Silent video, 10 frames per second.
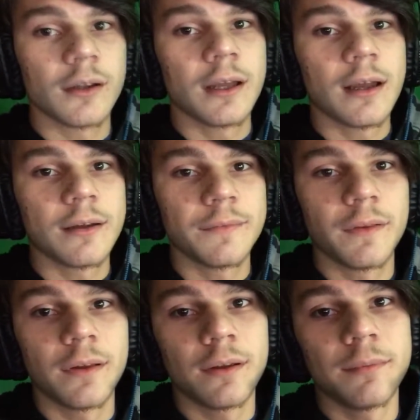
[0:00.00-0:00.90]
I'll have
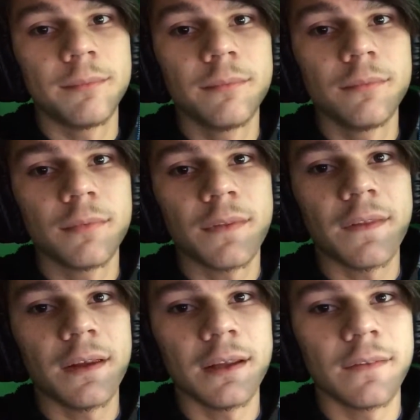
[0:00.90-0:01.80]
the
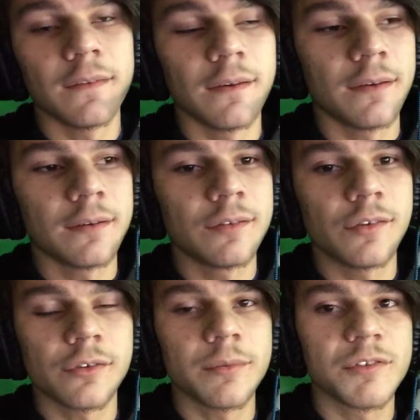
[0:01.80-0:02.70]
thing in the
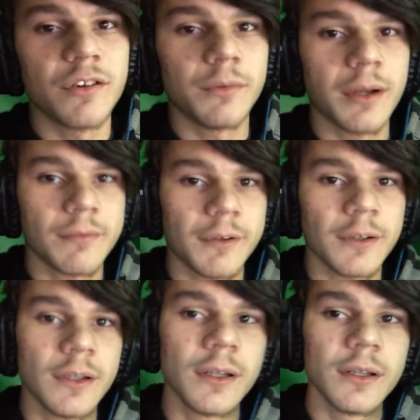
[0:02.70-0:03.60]
description or whatever.
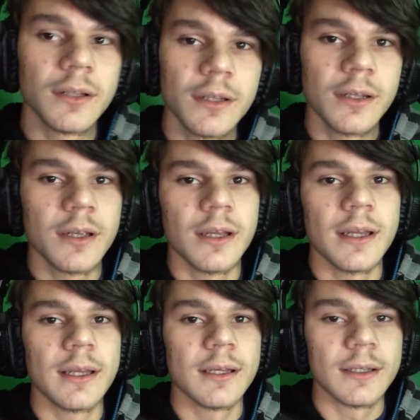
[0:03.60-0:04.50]

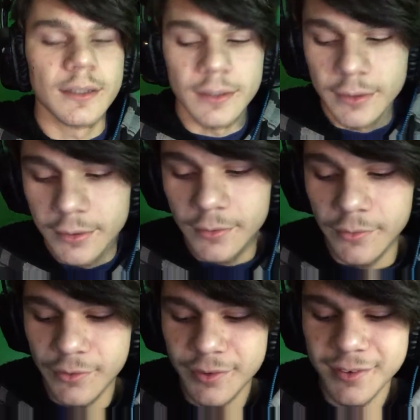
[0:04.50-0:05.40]

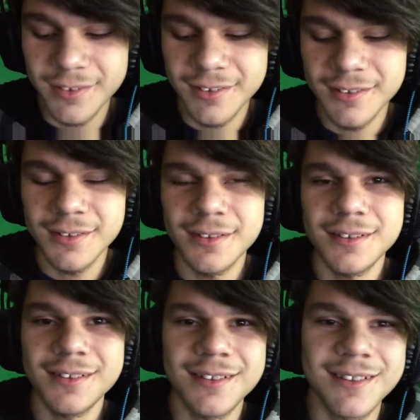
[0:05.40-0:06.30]
And
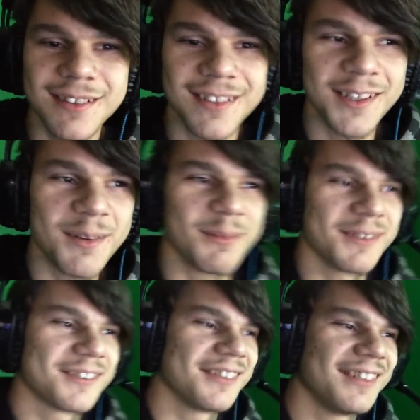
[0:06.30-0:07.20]

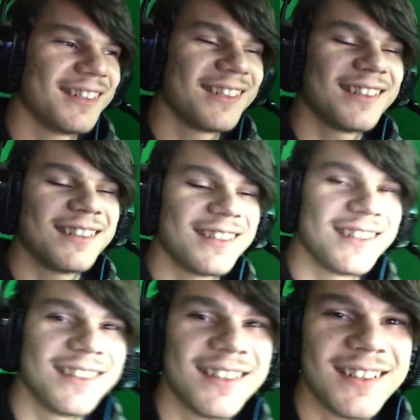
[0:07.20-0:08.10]
Emerson.
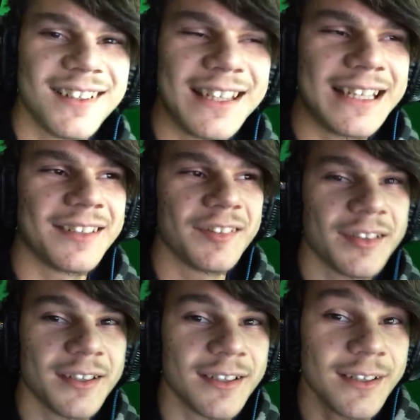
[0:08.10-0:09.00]
And
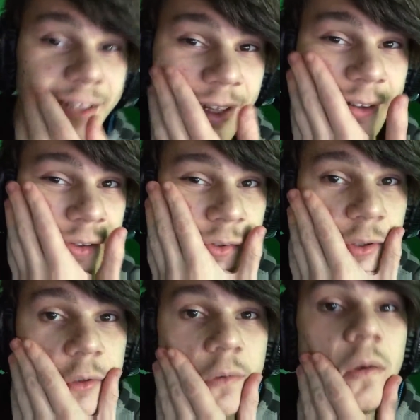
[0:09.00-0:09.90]
uh, yeah,
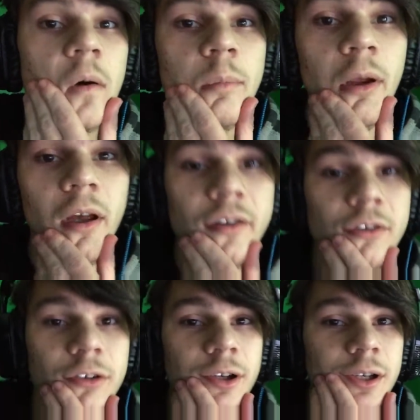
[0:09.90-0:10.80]
so hope you guys
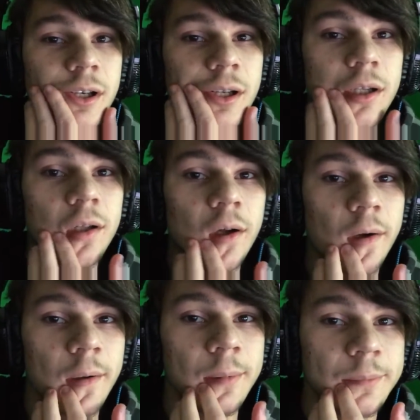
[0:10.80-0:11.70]
enjoyed.
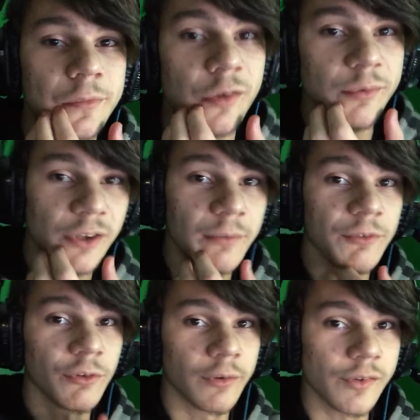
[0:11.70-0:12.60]
Um, subscribe to
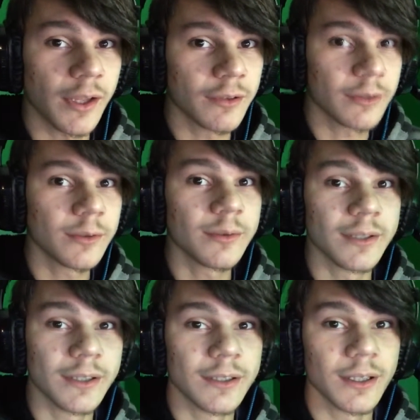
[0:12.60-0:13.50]
join Skate Crew,
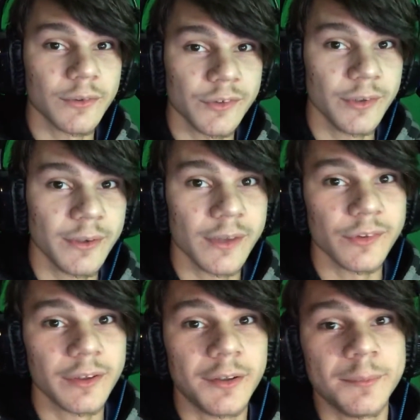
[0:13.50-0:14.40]
and I'll see you guys
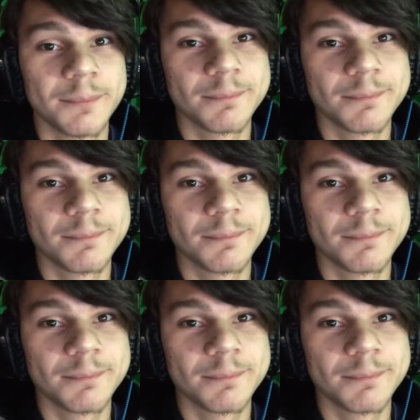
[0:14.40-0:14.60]
later.